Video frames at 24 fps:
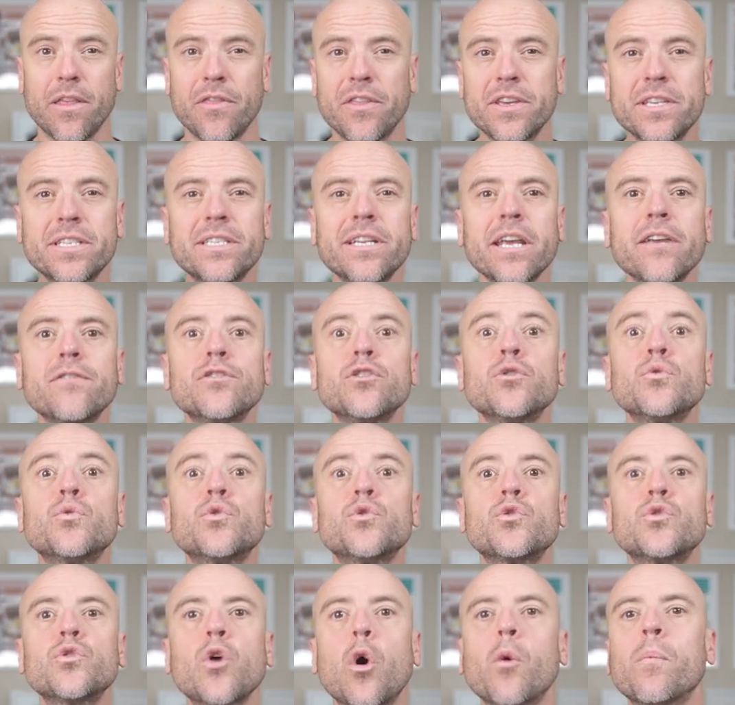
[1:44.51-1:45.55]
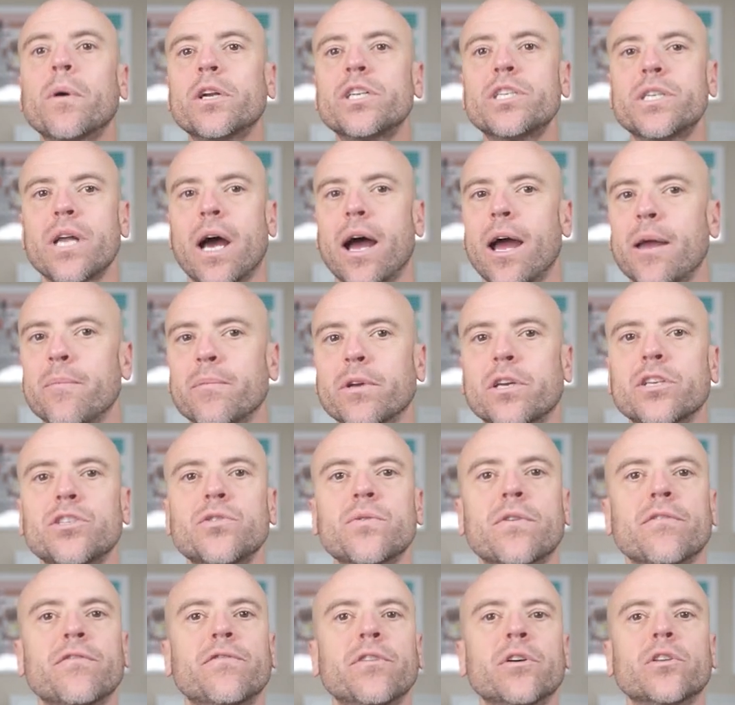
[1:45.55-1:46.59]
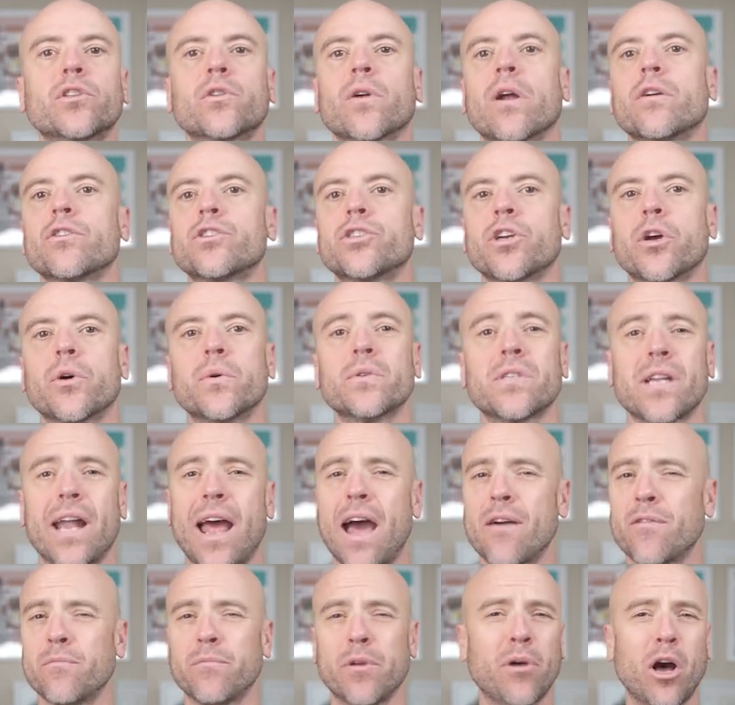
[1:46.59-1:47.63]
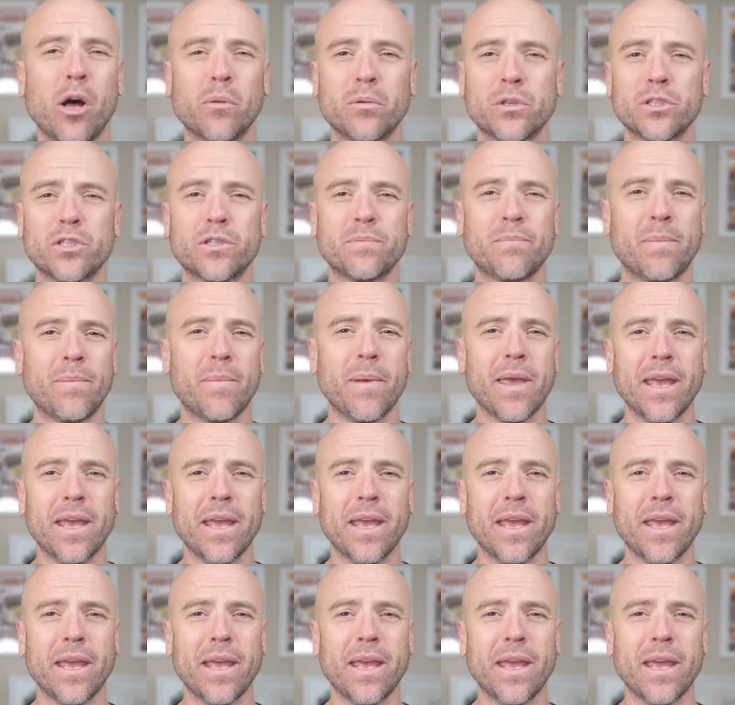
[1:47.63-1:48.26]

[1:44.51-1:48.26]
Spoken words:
This saves you so much time because you can filter out shows that haven't published